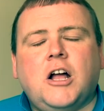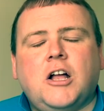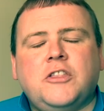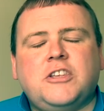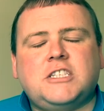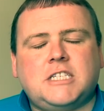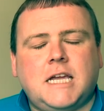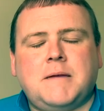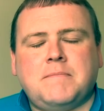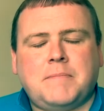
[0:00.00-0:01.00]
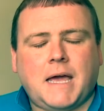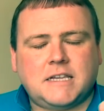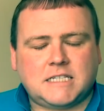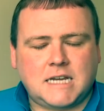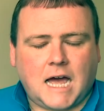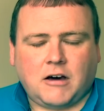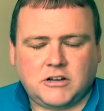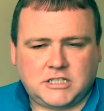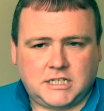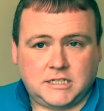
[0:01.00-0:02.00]
the same
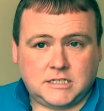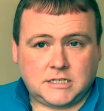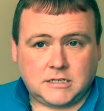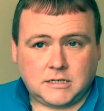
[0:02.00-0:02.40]
personalities